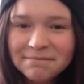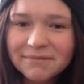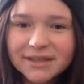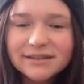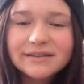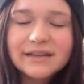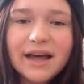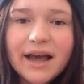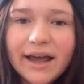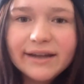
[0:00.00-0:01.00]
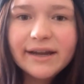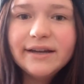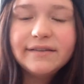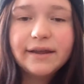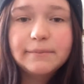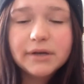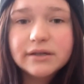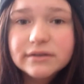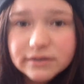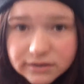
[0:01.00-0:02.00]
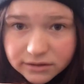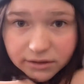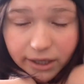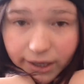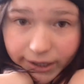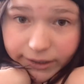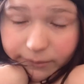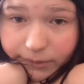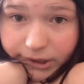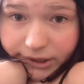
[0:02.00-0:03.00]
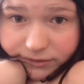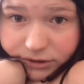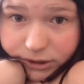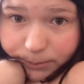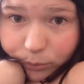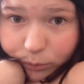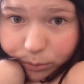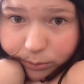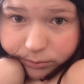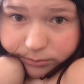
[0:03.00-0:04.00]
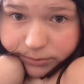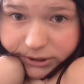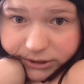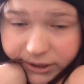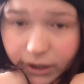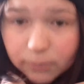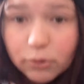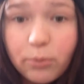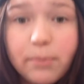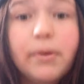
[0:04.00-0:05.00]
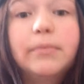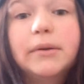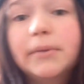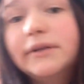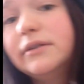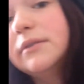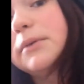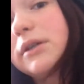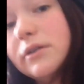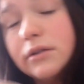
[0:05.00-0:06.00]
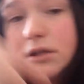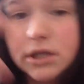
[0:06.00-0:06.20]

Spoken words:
Because I hadn't ate anything, because I didn't want to have to poop. Because I don't poop in public places, because,